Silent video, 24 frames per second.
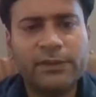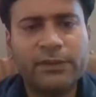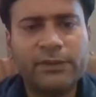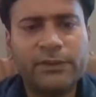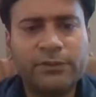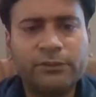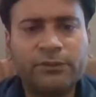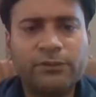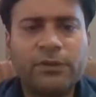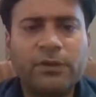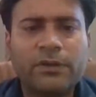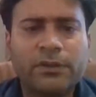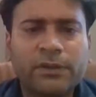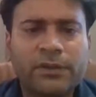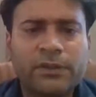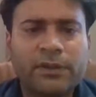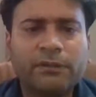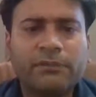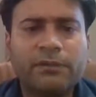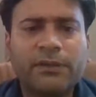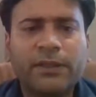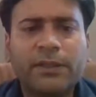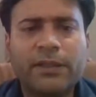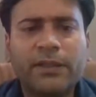
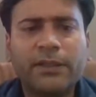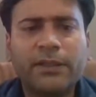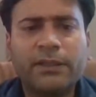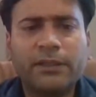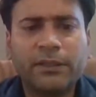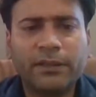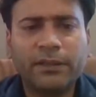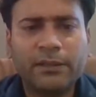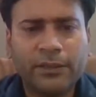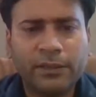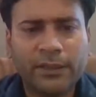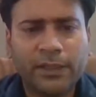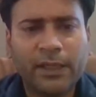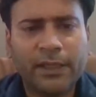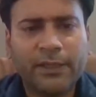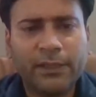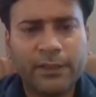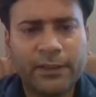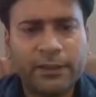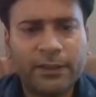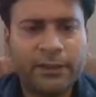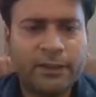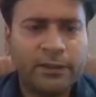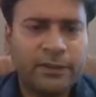2007, 8, 9
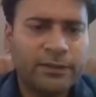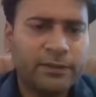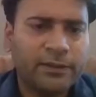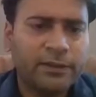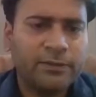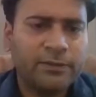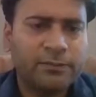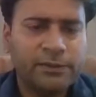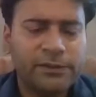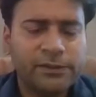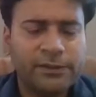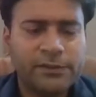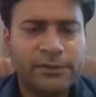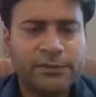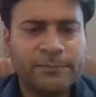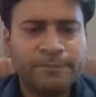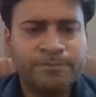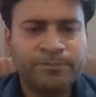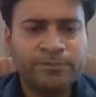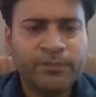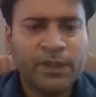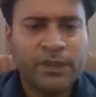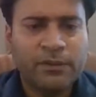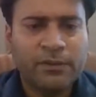levels.
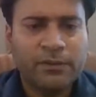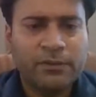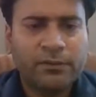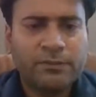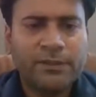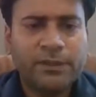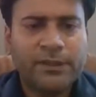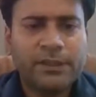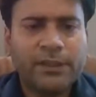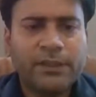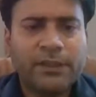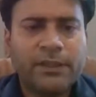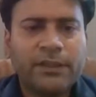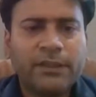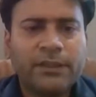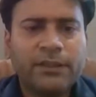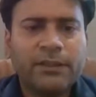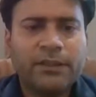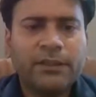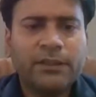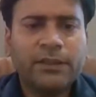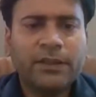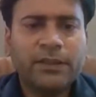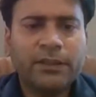So
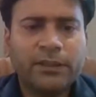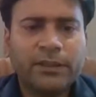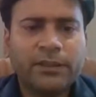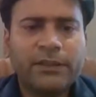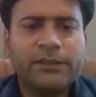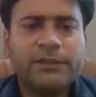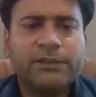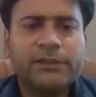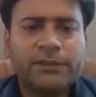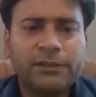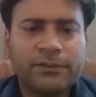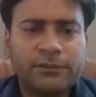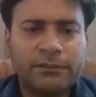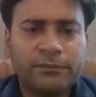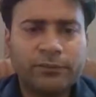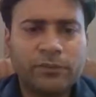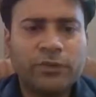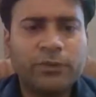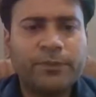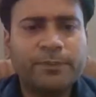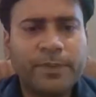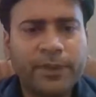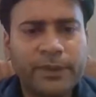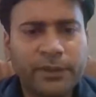basically, there is
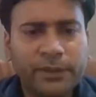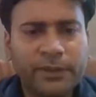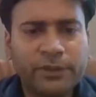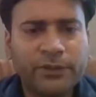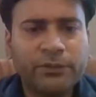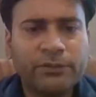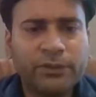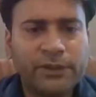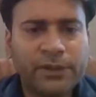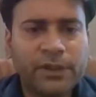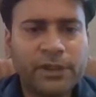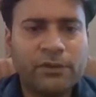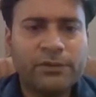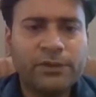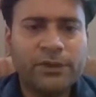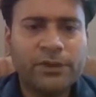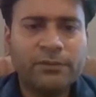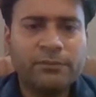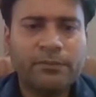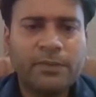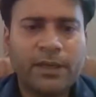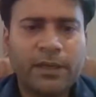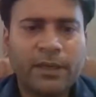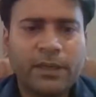more pain in U.S.
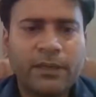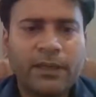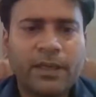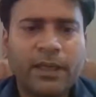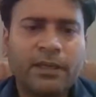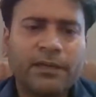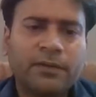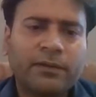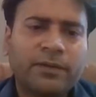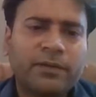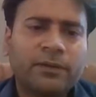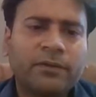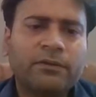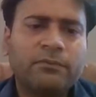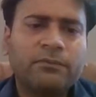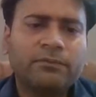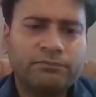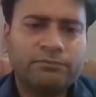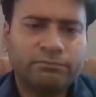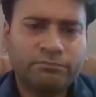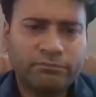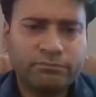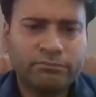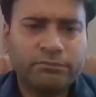housing market, and
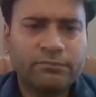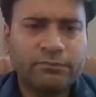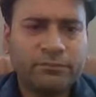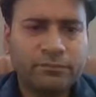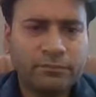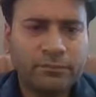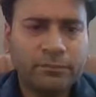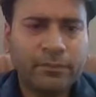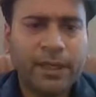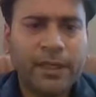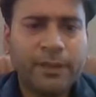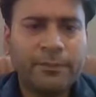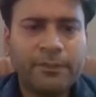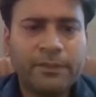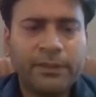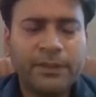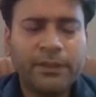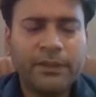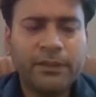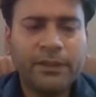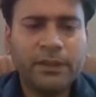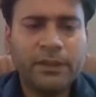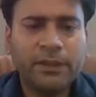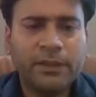might
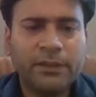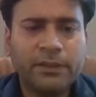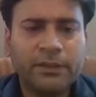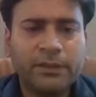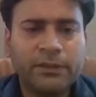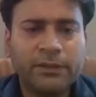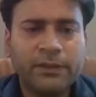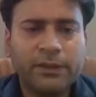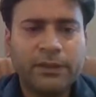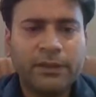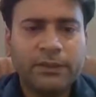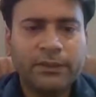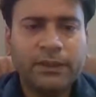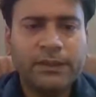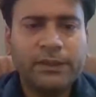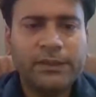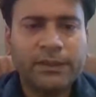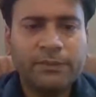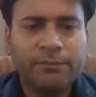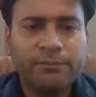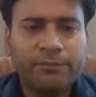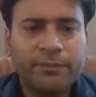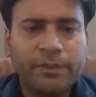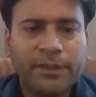be there is
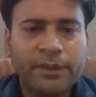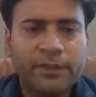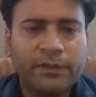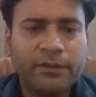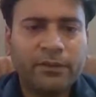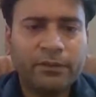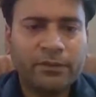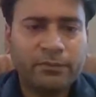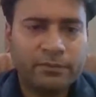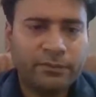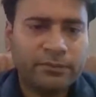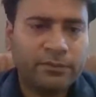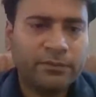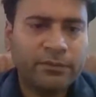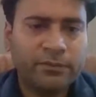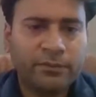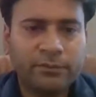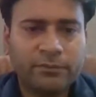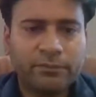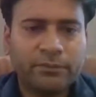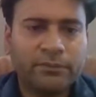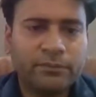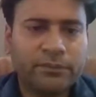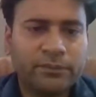some pain
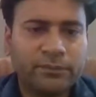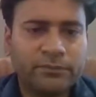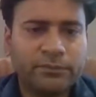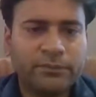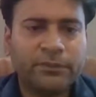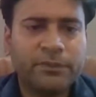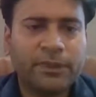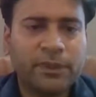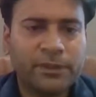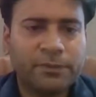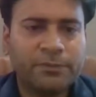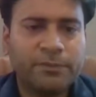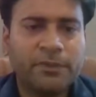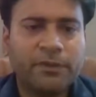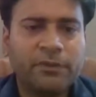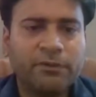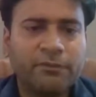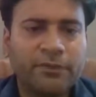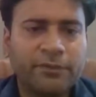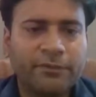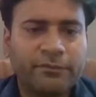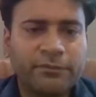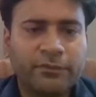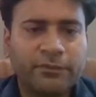a
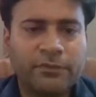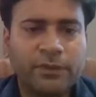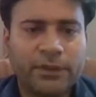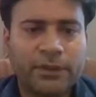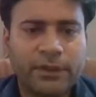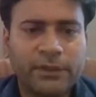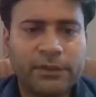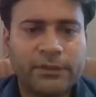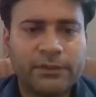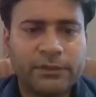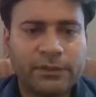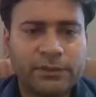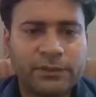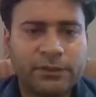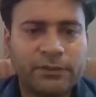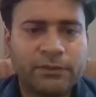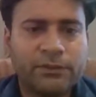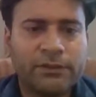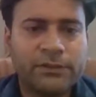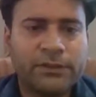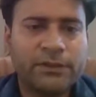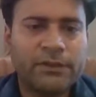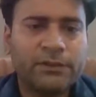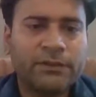spillover to other
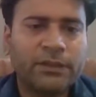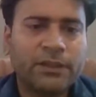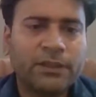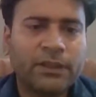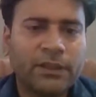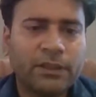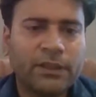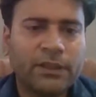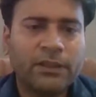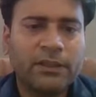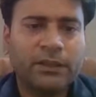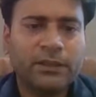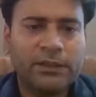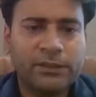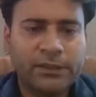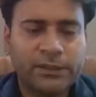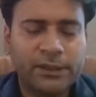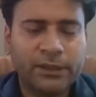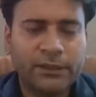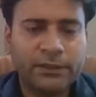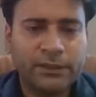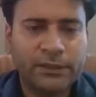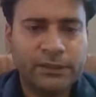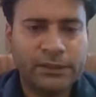other
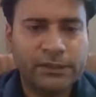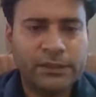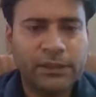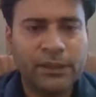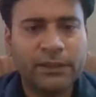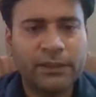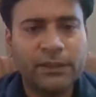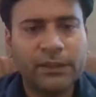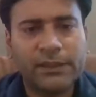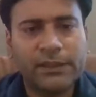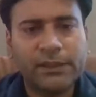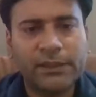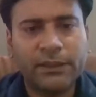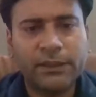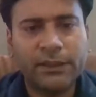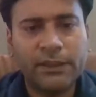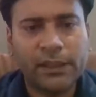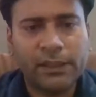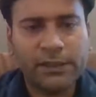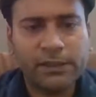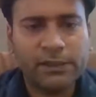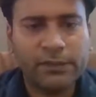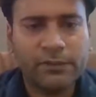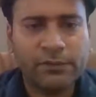sectors, other asset
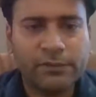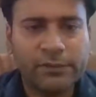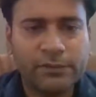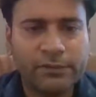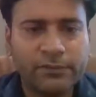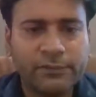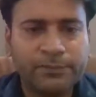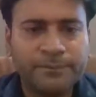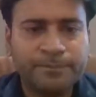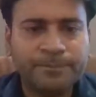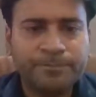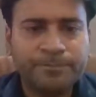classes also.